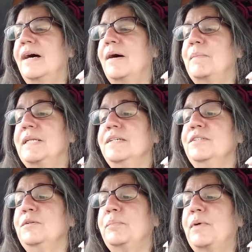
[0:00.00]

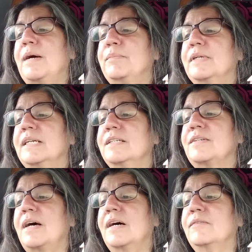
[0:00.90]
medicinal properties
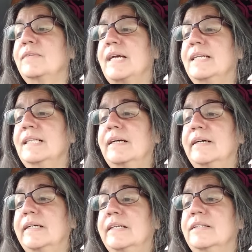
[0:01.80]
of
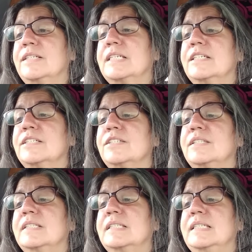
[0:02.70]
dandelions is
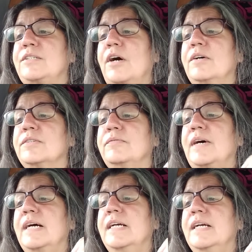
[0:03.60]

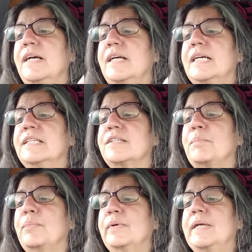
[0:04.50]
detoxifying. It's a
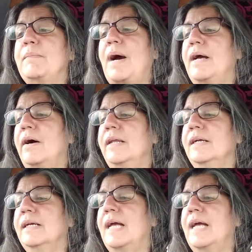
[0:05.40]
prebiotic